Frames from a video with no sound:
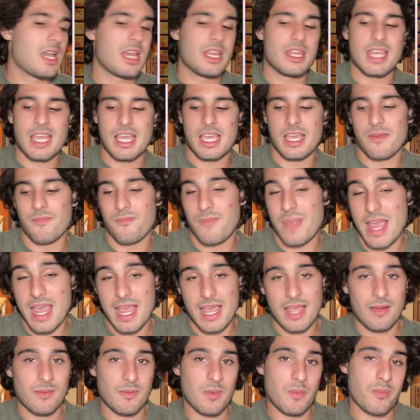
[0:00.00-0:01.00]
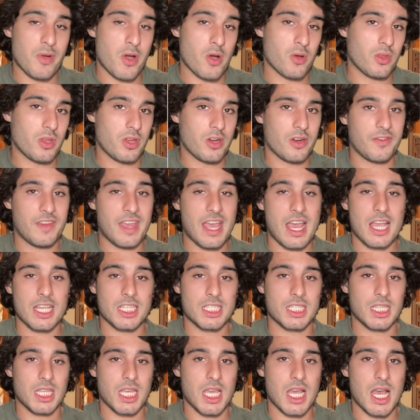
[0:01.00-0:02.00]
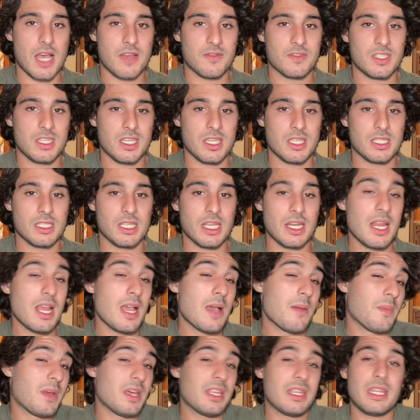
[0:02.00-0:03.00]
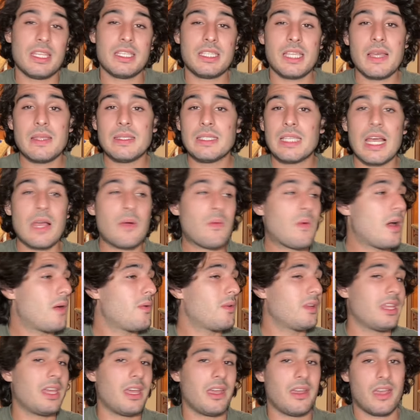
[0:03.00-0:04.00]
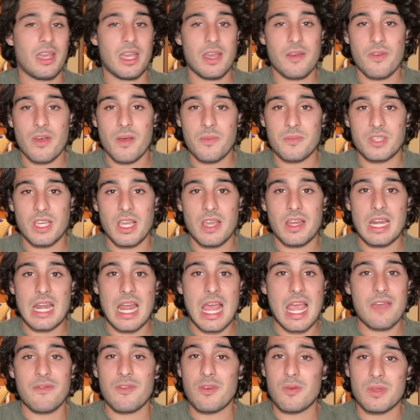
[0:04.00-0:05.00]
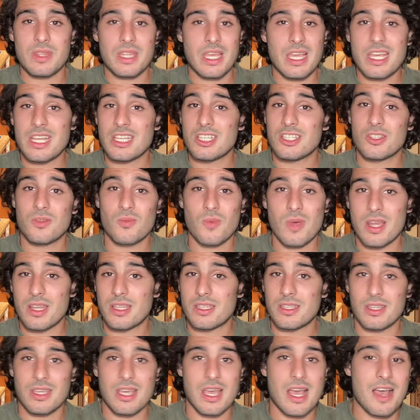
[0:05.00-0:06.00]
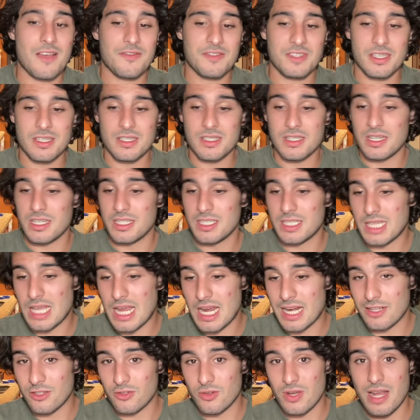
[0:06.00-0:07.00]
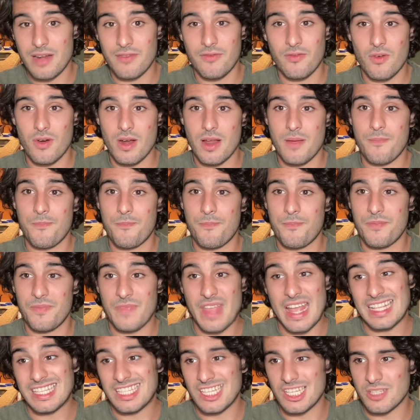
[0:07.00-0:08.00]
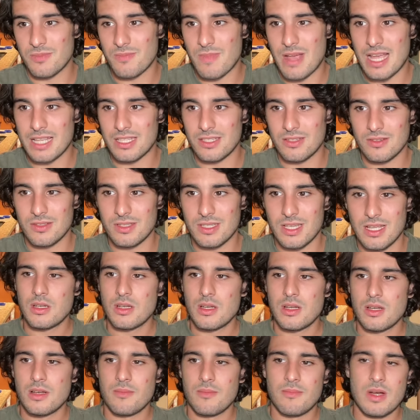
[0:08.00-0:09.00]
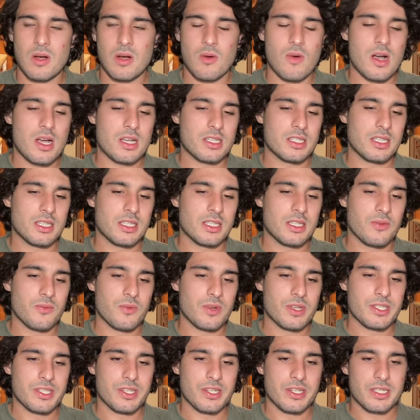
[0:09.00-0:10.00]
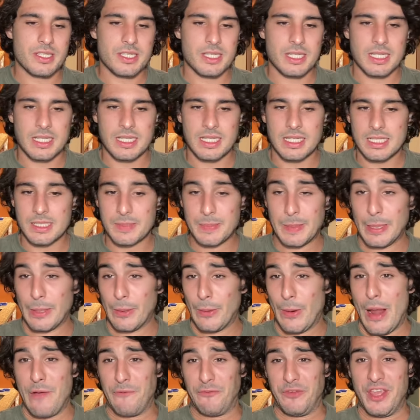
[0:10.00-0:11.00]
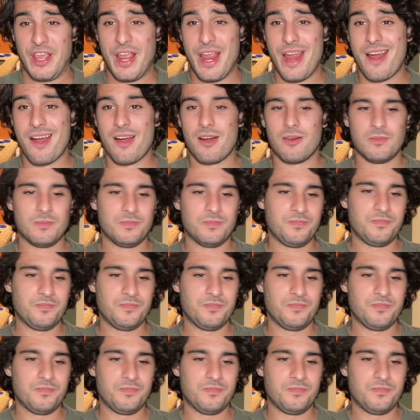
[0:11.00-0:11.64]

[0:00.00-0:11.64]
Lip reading: they can pay him a boatload of cash in the offseason. But at the same time, why would they give up Jaden Ivey when they can just wait till the offseason and sign and trade for him? That's just my two cents. My Washington Wizards. It's been a rough year.